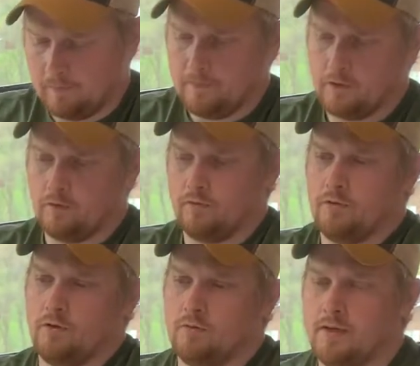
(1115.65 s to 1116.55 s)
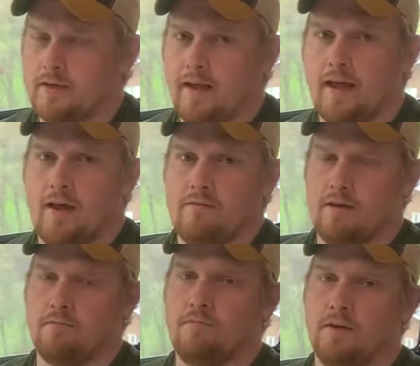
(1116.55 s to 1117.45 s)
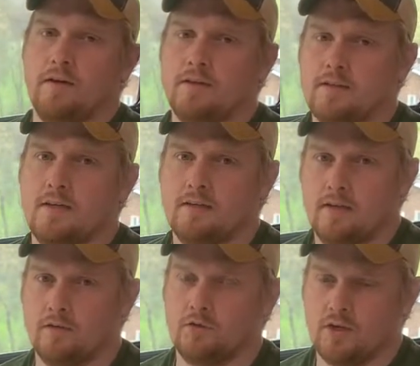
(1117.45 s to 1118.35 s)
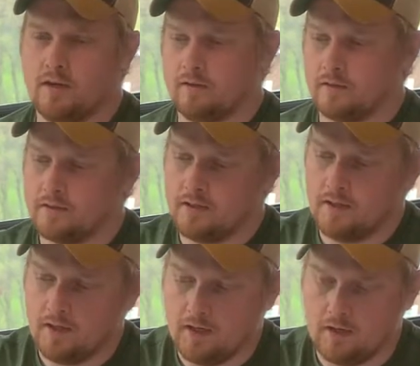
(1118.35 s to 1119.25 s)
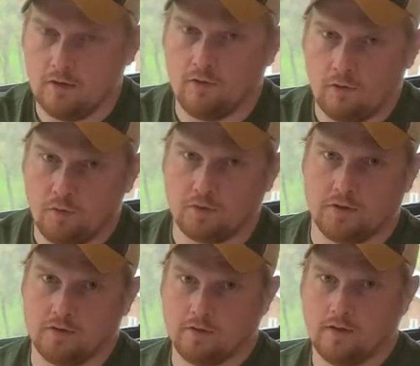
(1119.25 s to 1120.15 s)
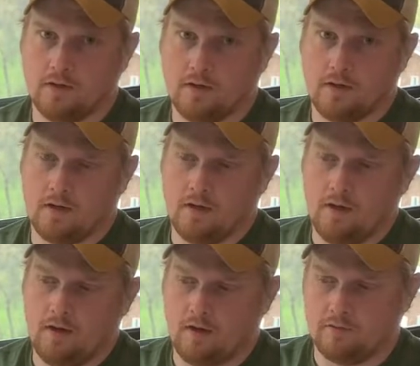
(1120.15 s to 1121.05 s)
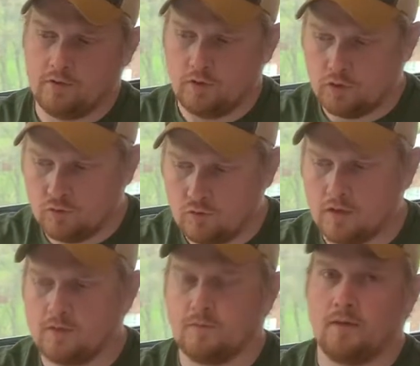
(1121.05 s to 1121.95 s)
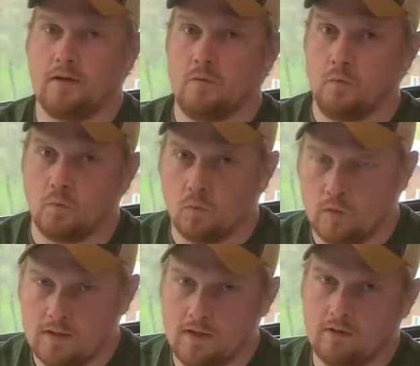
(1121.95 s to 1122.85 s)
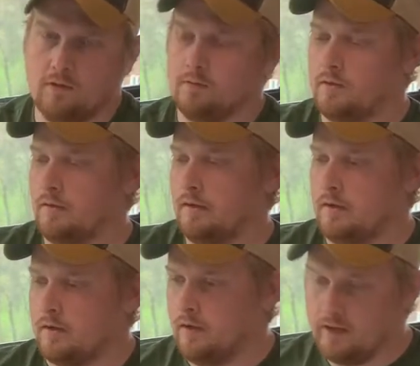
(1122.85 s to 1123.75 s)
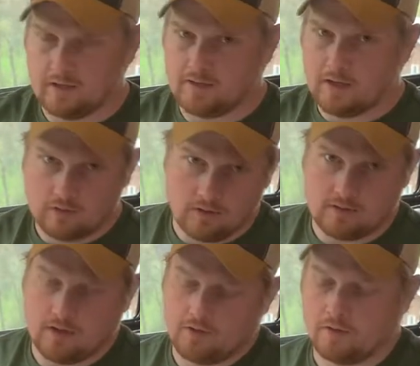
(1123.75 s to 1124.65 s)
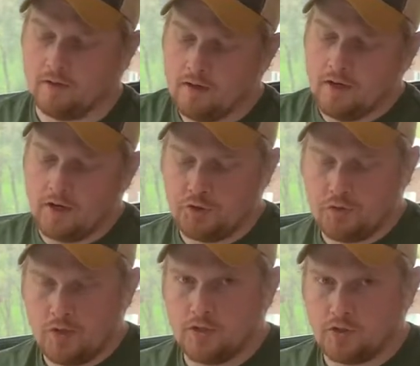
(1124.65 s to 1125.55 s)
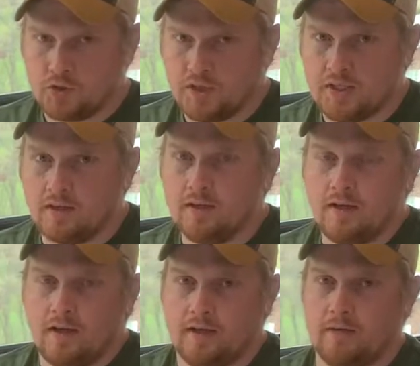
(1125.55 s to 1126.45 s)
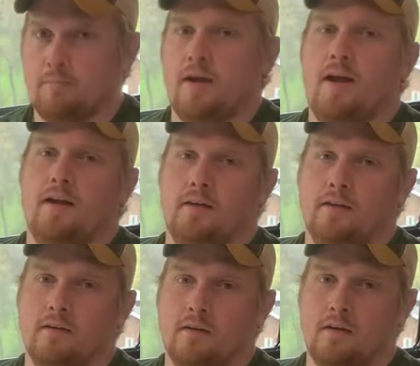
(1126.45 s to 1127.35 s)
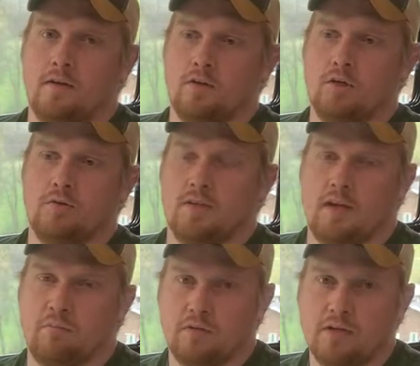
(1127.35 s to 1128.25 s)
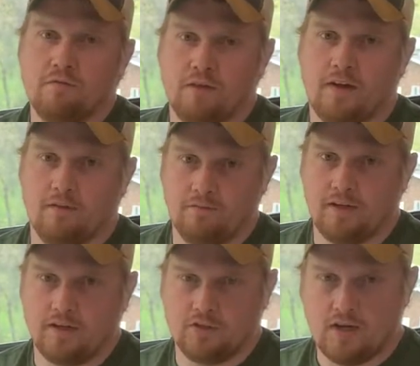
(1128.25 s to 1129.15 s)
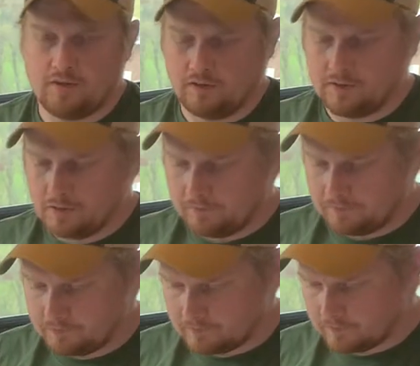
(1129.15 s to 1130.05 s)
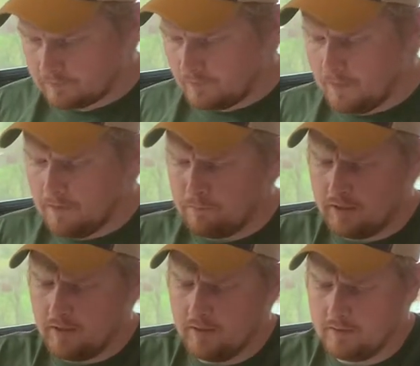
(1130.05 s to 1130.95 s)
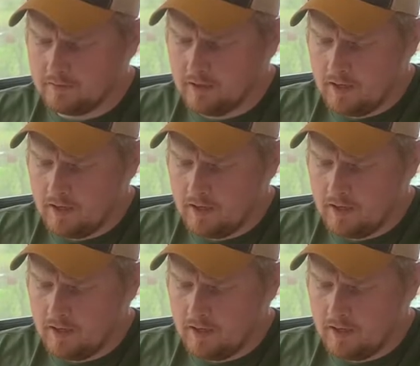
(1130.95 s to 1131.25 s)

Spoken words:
You need to have a very detailed checklist in order of who does what, when they do it, etc., etc. And you need to treat it like a pilot using a pre-flight checklist. Because